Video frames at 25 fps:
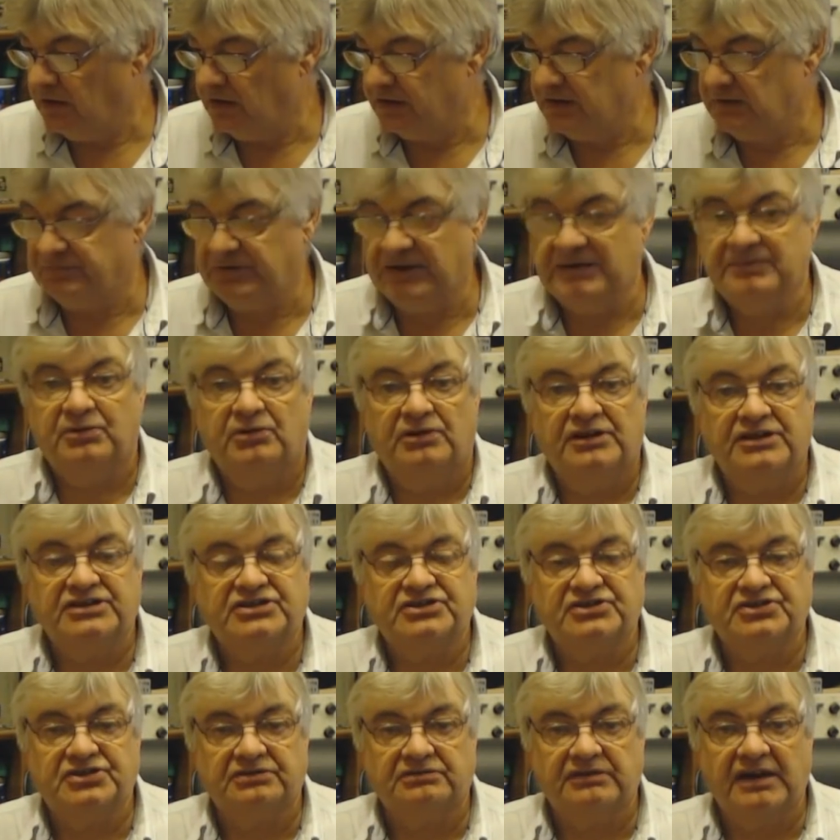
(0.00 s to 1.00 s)
I think people
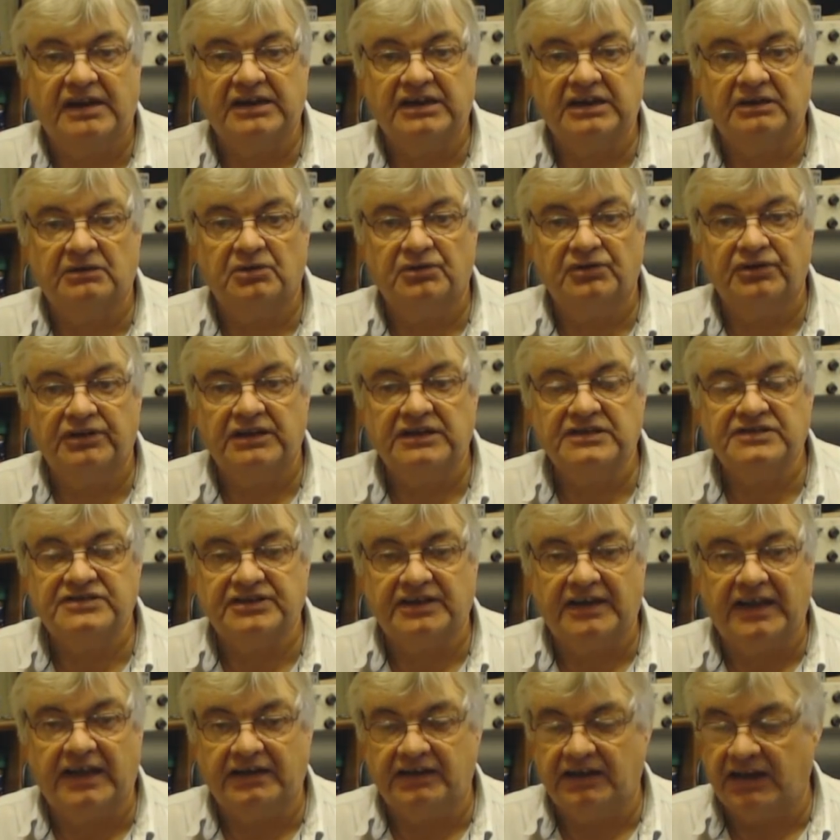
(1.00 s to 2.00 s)
listen to the radio on the
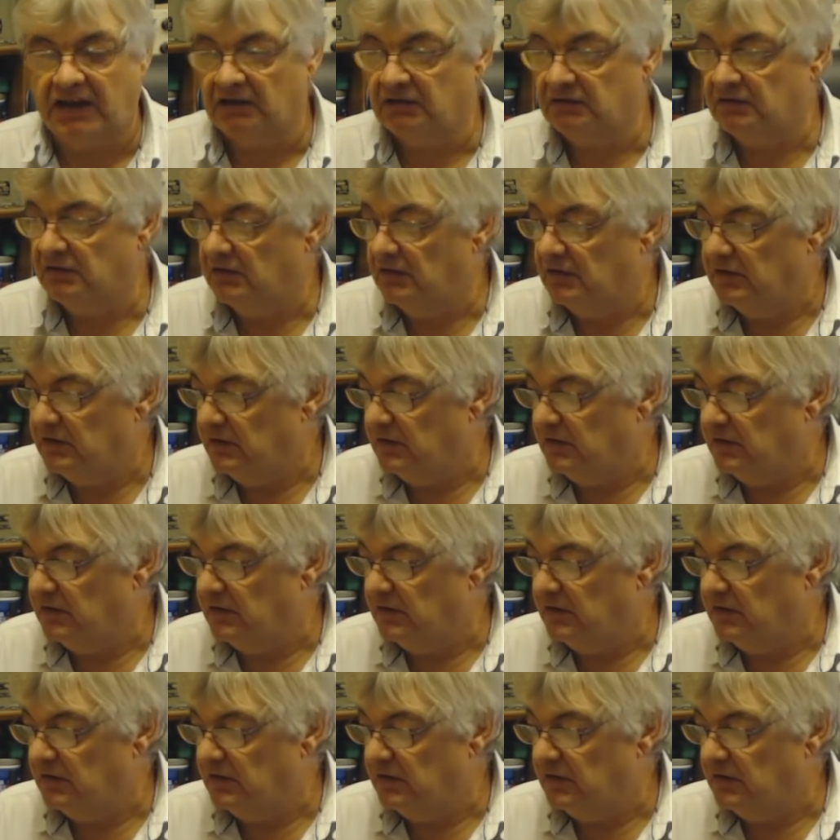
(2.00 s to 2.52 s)
internet now.